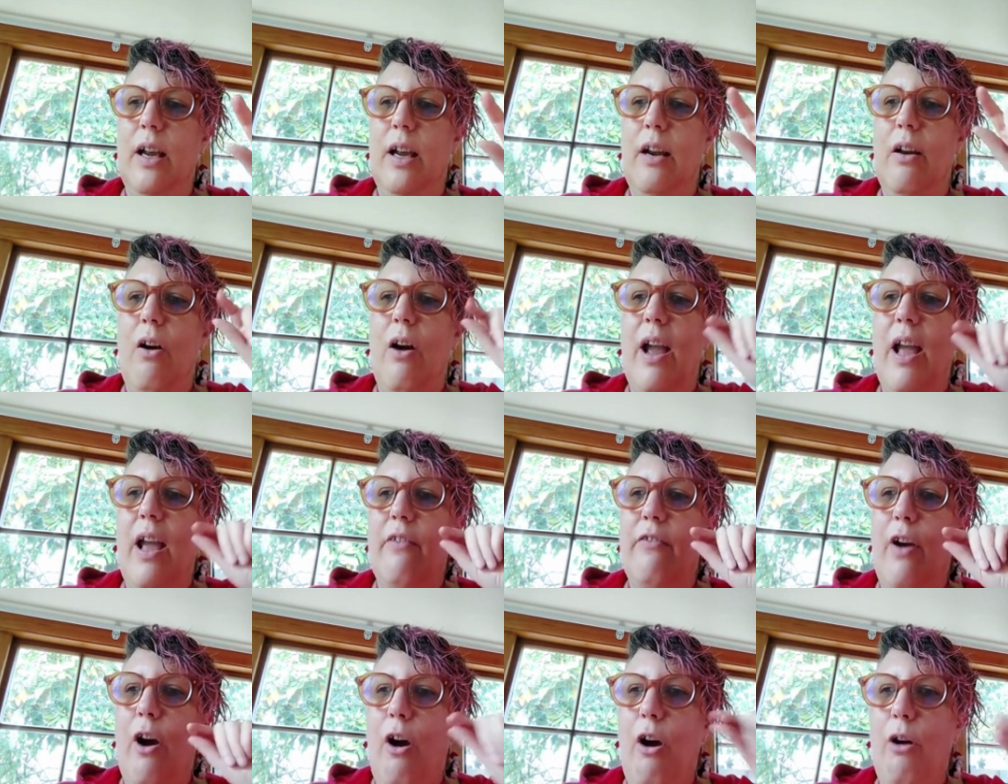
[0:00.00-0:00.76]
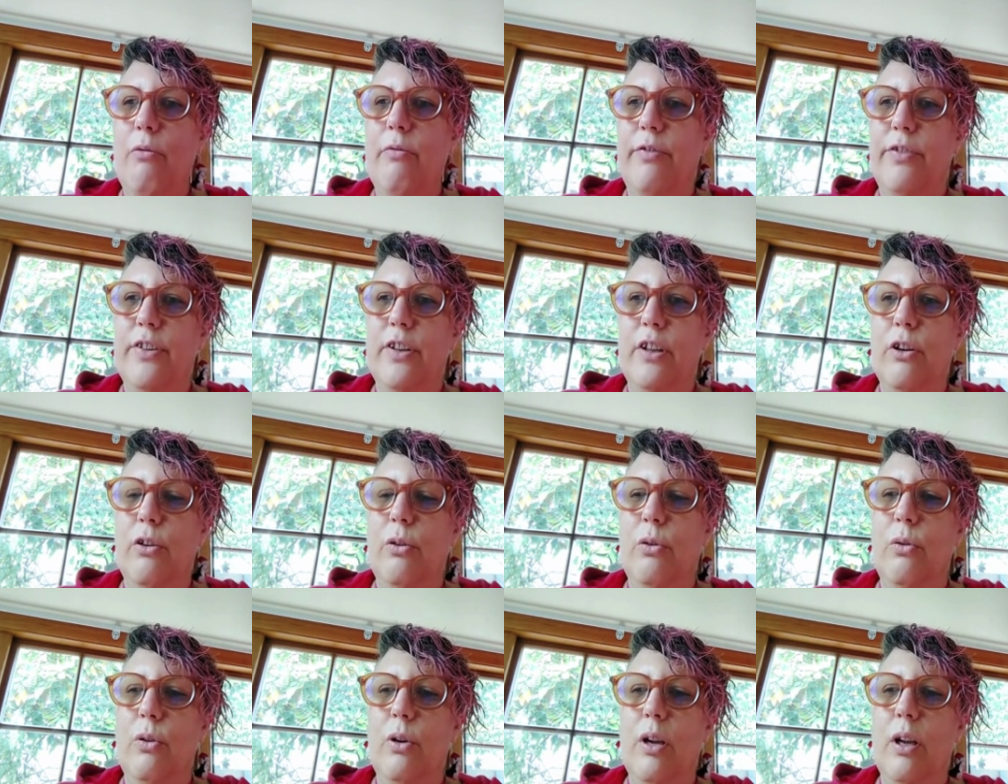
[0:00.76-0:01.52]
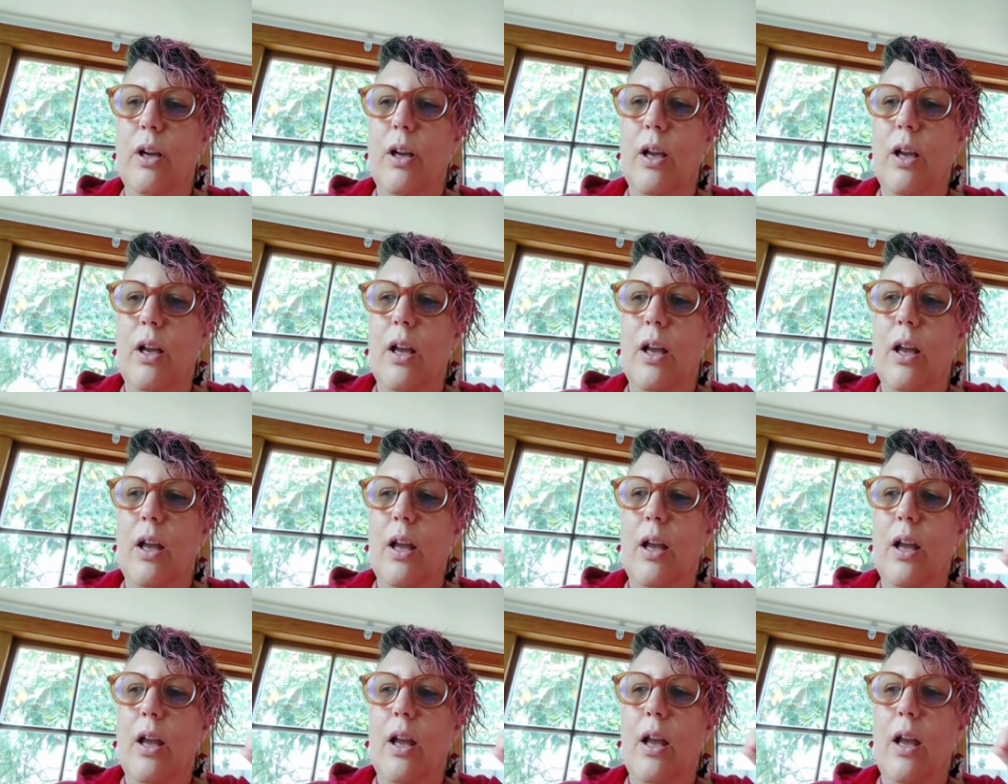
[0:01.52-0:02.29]
And I have hope for you
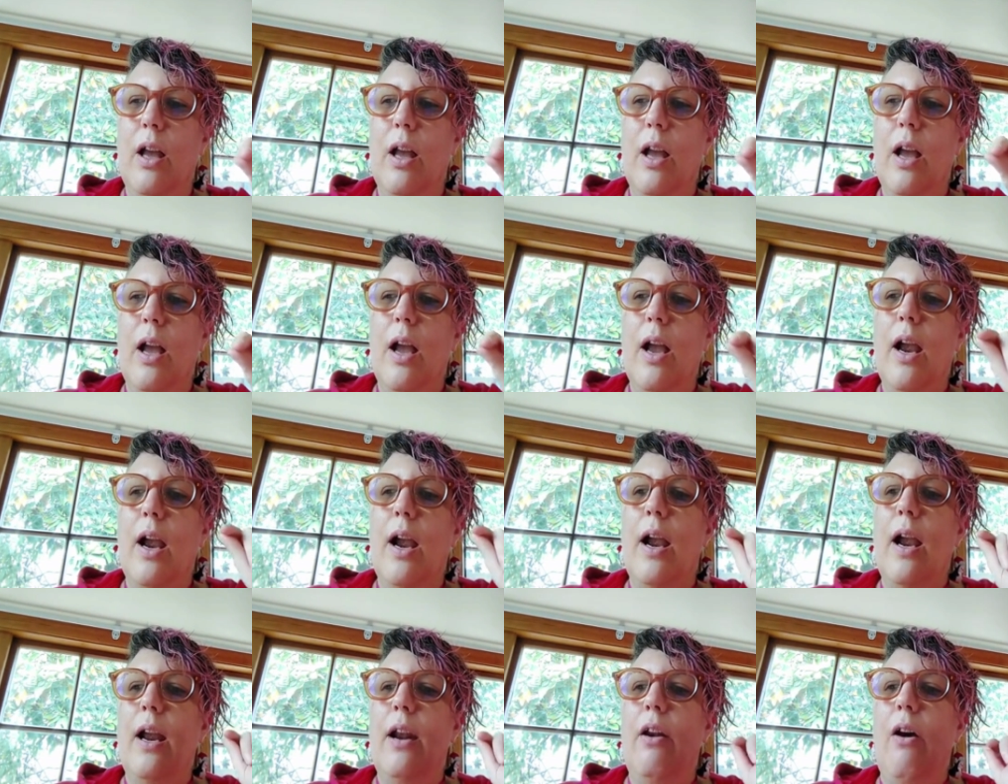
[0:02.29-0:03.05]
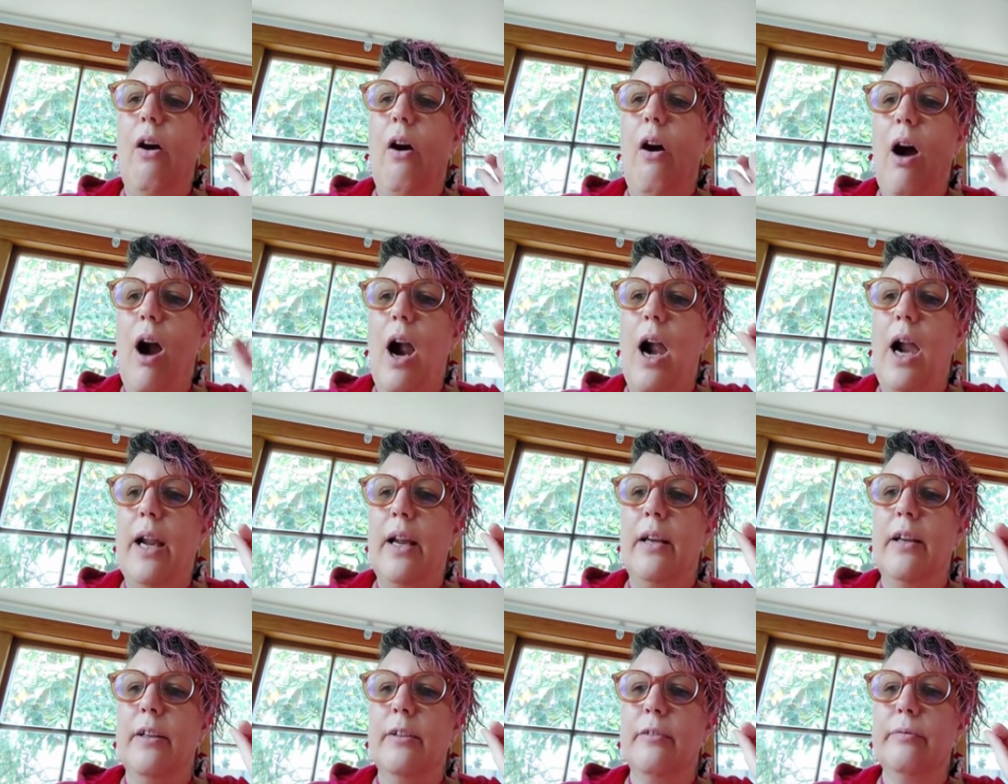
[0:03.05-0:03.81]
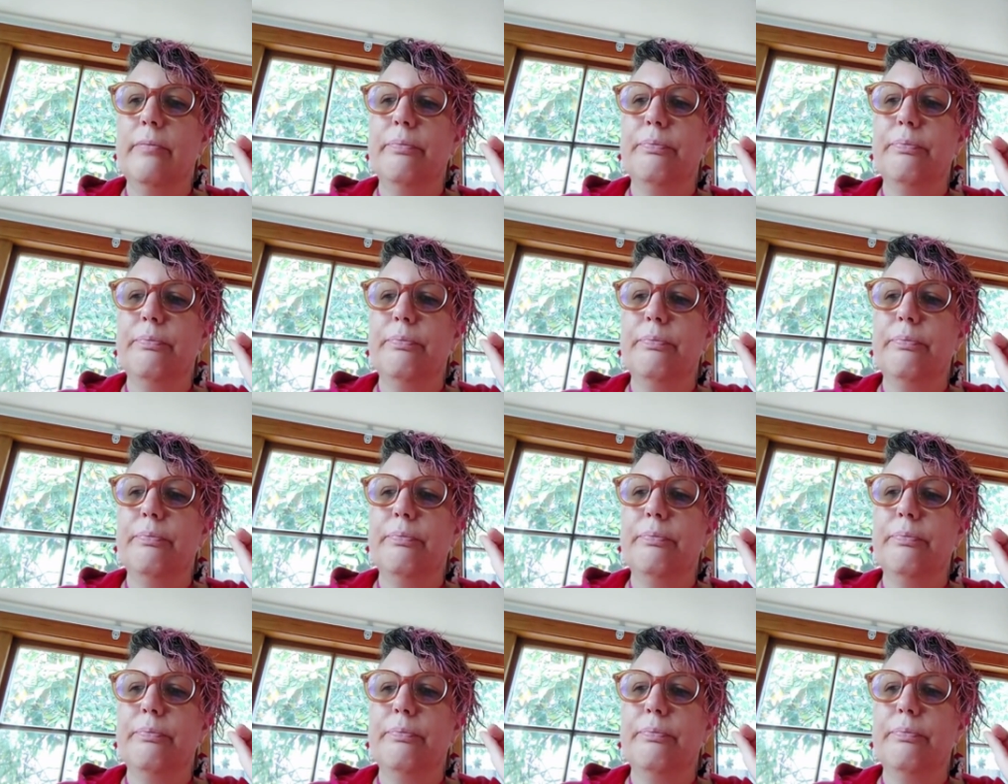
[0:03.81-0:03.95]
and I